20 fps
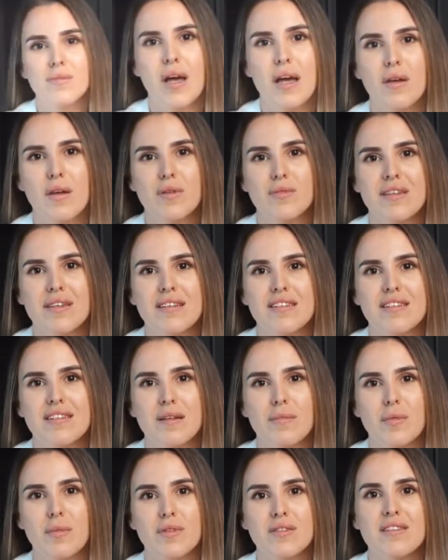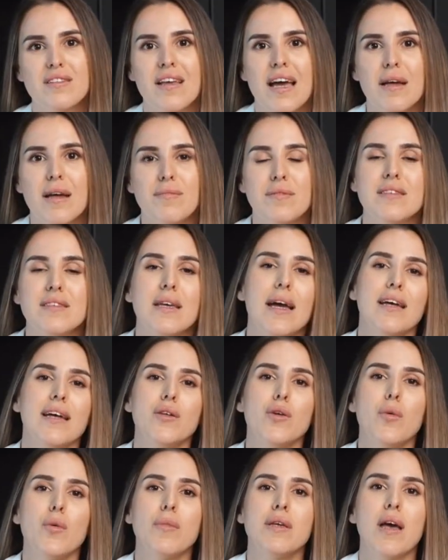Follow these simple steps
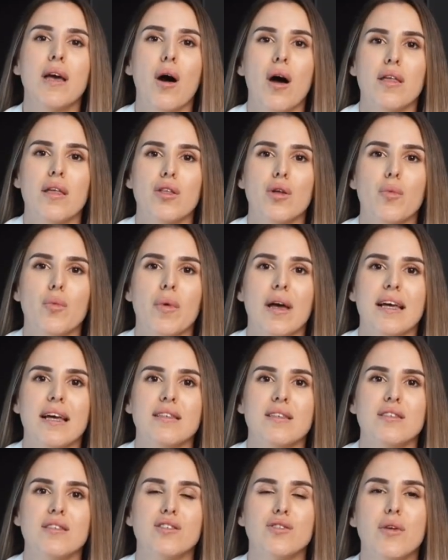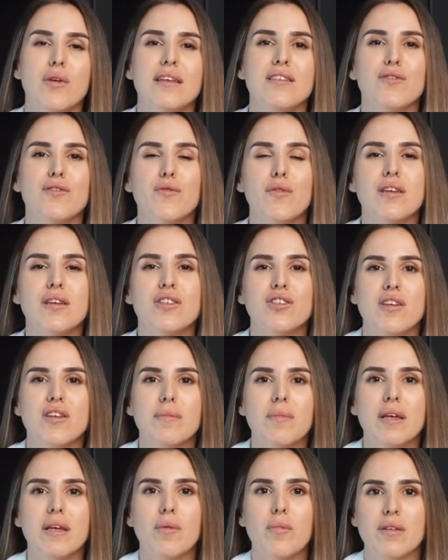and you'll be on your way to stress-free
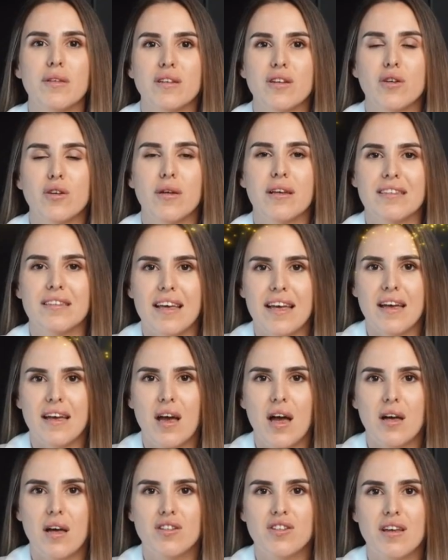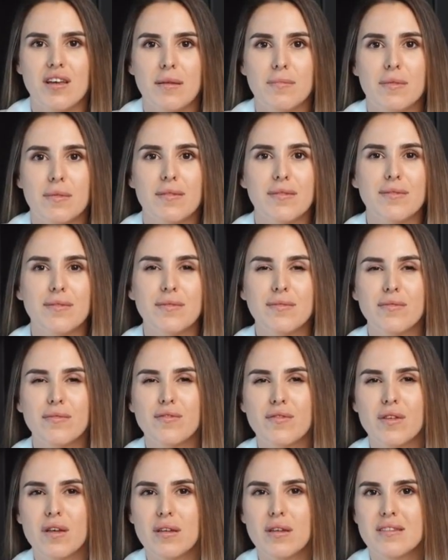shipping with USA Carship.
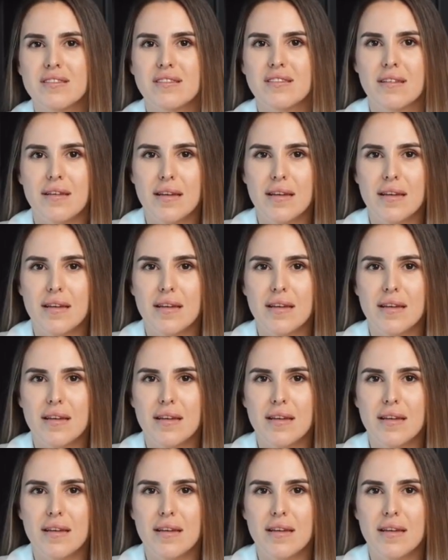First,